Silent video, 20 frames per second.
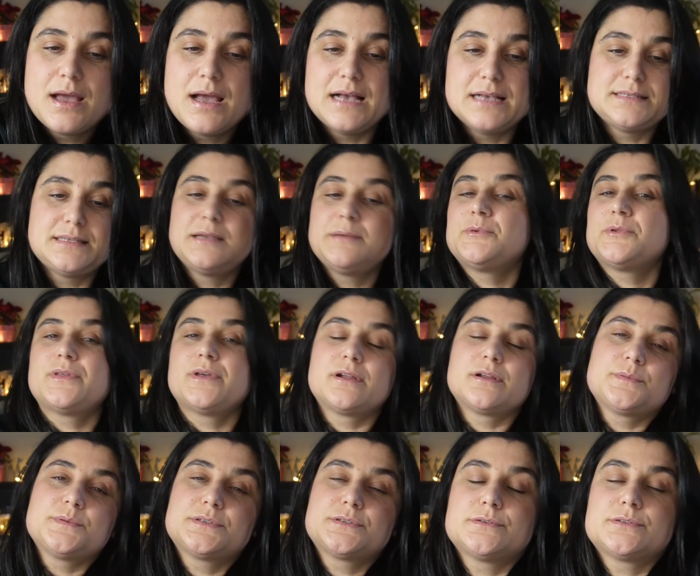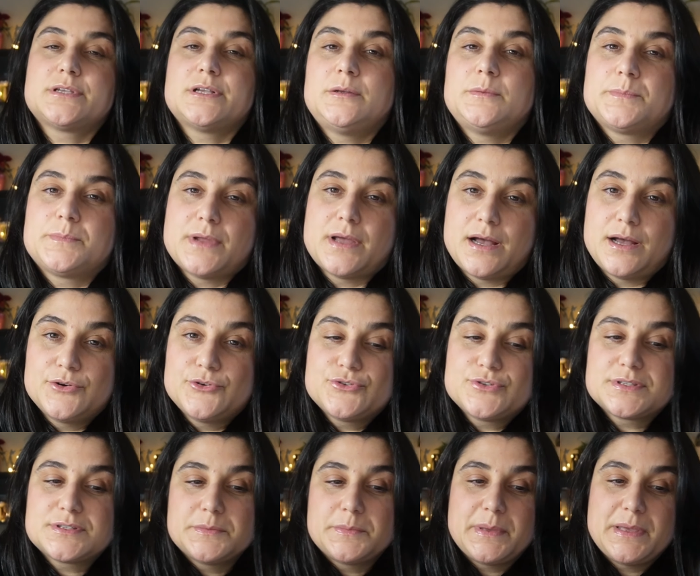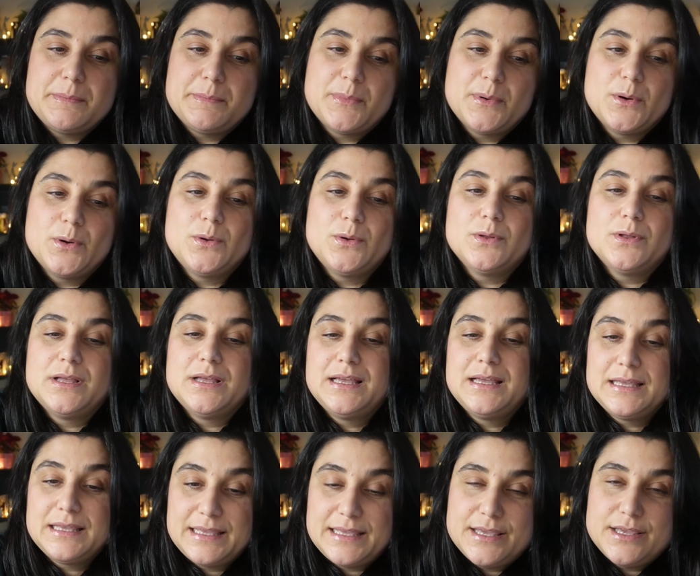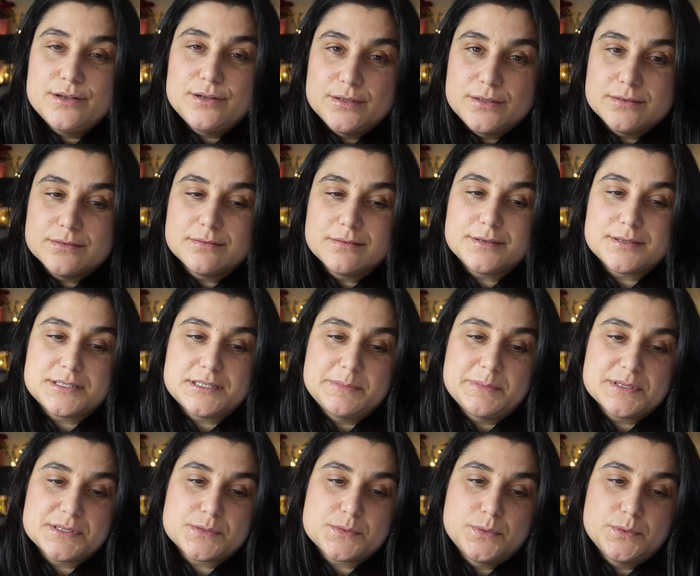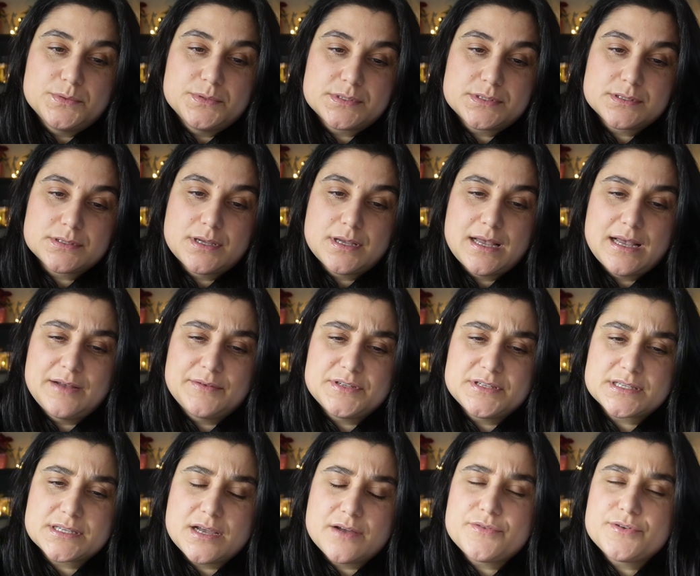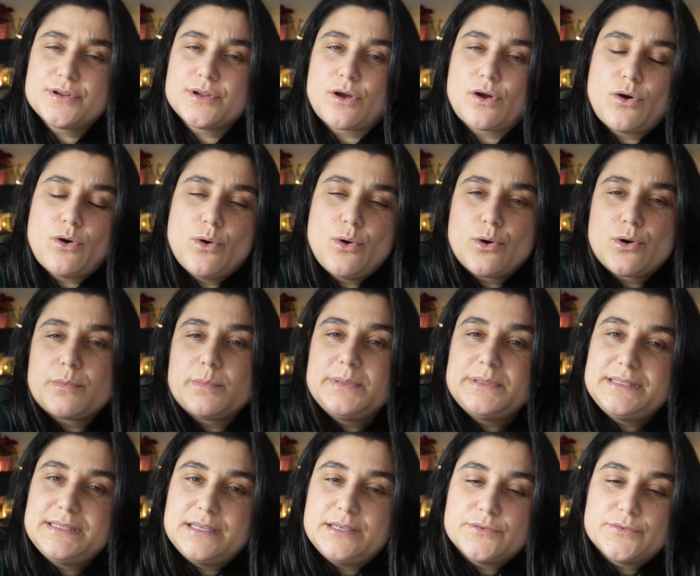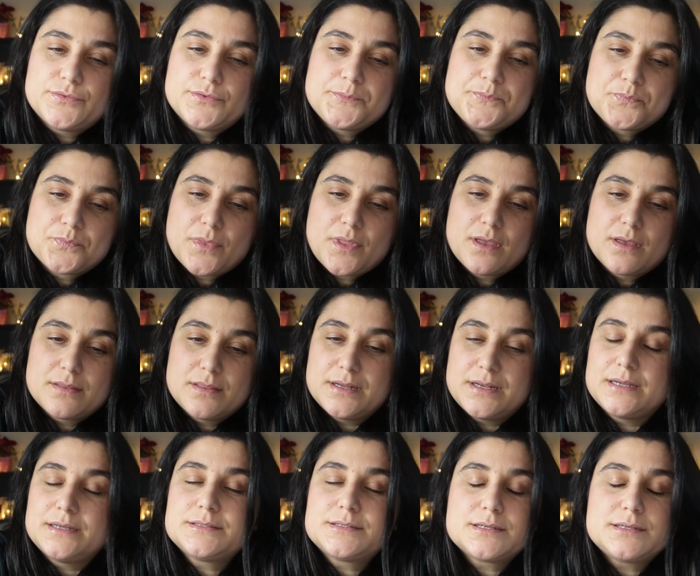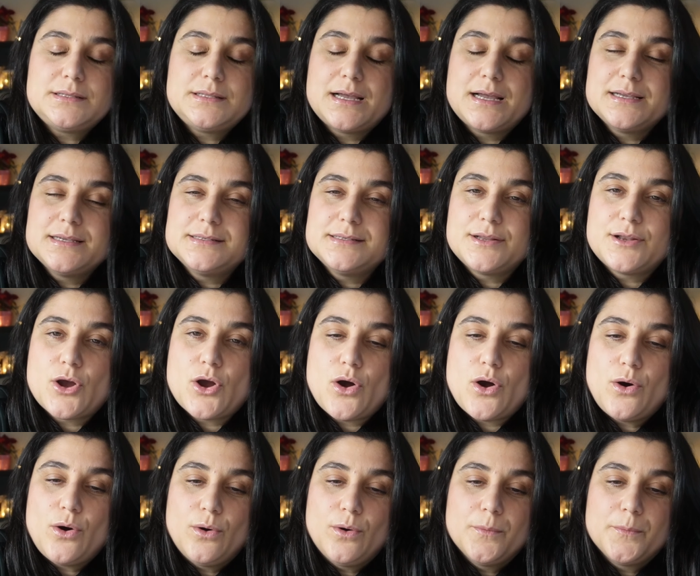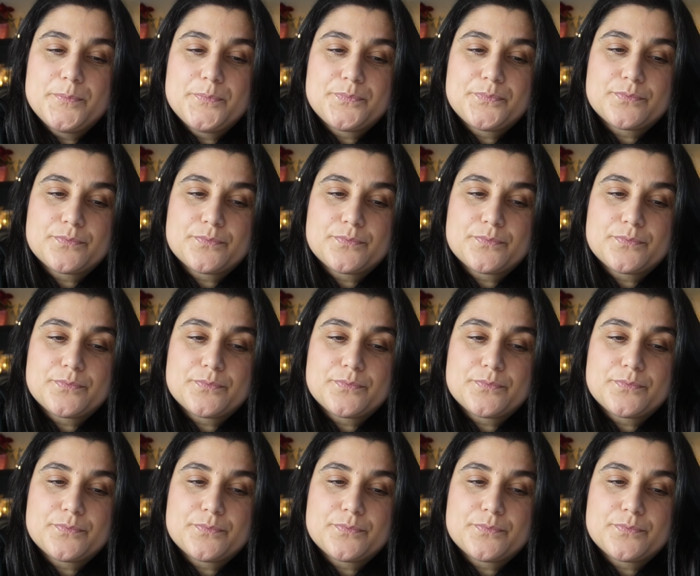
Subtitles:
As a hypnotherapist who's helped hundreds of people heal their deepest wounds, I've discovered a core belief that underlies it all: